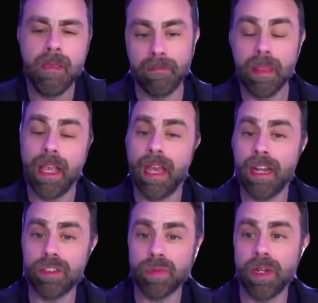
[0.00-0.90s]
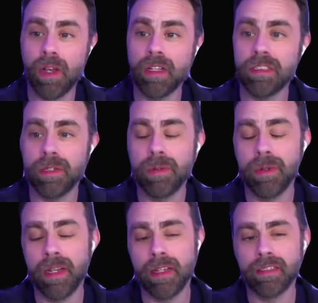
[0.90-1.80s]
and I just want to also
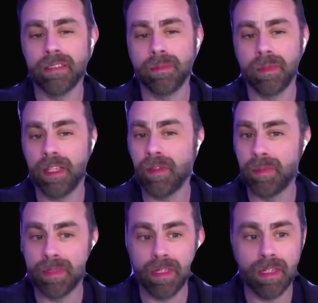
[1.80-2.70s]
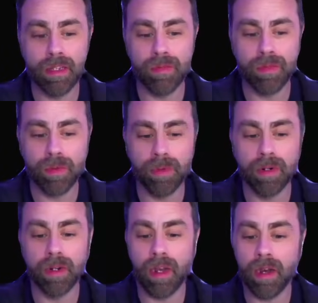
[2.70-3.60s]
give a plug for
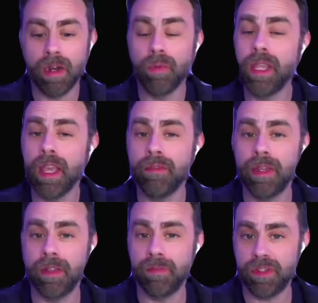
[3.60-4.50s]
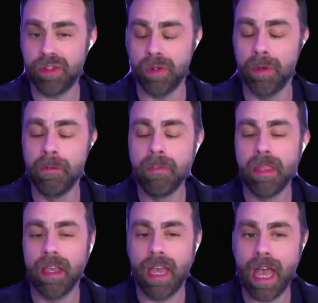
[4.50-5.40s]
we have an official
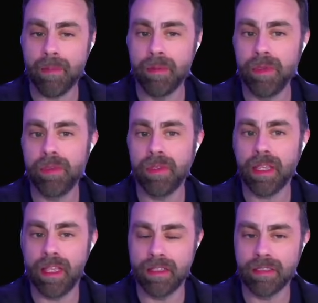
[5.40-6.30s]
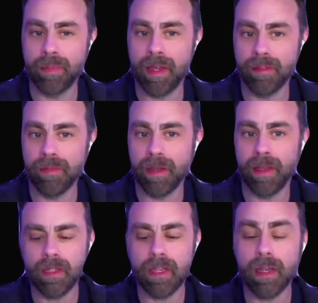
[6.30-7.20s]
Apple Music and
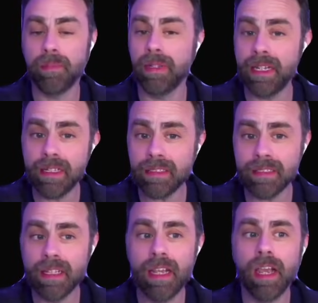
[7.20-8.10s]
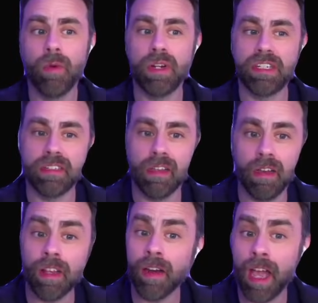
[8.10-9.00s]
Spotify playlist, which is all
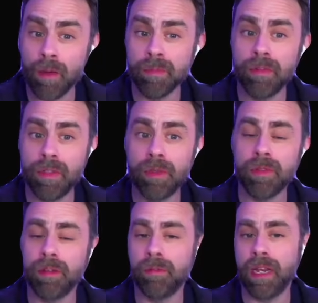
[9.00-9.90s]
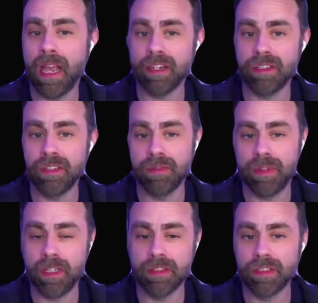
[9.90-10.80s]
our album reviews and reactions
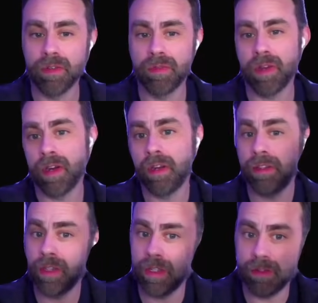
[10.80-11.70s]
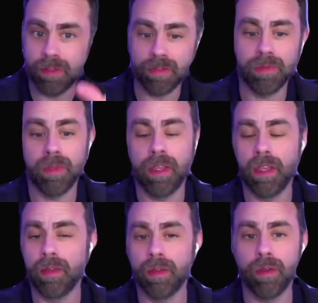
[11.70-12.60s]
videos so far. You can just
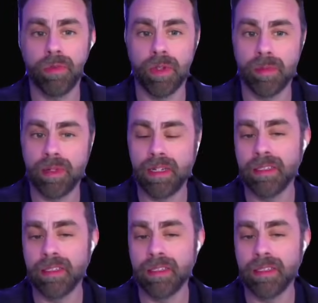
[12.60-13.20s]
go through all the playlists.